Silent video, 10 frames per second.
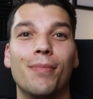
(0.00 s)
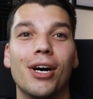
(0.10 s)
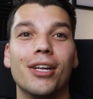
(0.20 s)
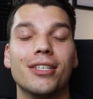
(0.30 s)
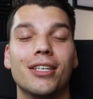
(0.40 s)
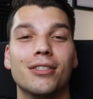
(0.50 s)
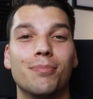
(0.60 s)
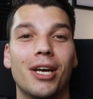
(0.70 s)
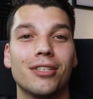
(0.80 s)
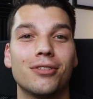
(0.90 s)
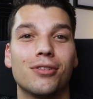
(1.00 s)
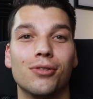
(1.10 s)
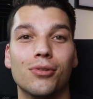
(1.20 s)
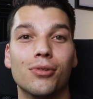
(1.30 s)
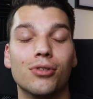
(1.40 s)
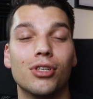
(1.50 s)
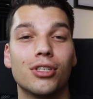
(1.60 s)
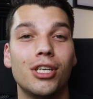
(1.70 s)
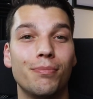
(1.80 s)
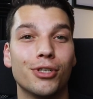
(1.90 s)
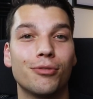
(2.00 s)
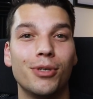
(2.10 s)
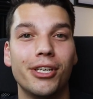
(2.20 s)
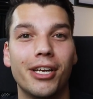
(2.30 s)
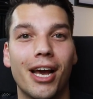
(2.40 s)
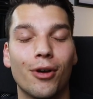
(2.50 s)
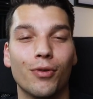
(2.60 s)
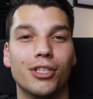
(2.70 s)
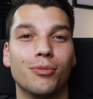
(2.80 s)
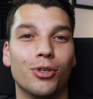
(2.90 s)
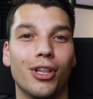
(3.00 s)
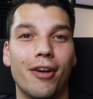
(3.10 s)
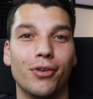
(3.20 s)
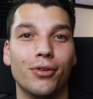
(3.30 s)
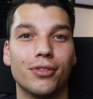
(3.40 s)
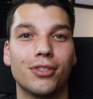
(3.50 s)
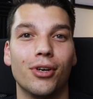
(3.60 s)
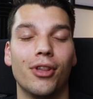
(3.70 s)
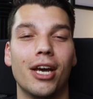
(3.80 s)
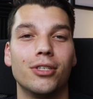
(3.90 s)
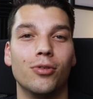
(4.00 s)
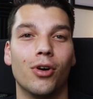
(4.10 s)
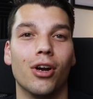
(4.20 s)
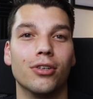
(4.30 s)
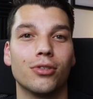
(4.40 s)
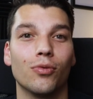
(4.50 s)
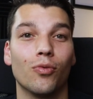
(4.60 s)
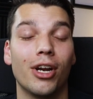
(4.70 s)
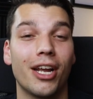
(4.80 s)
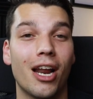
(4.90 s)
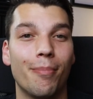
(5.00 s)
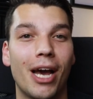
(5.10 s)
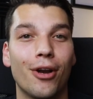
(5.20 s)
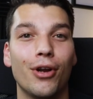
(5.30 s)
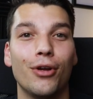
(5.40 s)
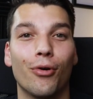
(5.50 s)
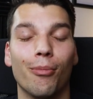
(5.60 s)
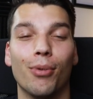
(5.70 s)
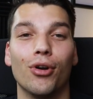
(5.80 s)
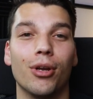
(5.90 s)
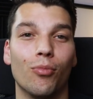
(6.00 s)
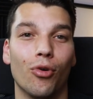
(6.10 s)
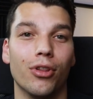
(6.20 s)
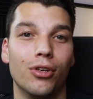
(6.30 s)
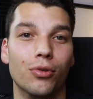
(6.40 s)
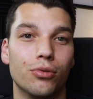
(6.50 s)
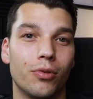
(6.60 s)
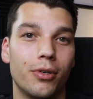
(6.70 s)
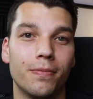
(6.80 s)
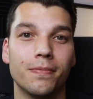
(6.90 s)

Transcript: but it's best to just keep your speed at a reasonable level so that you aren't running out of battery or burning more than usual.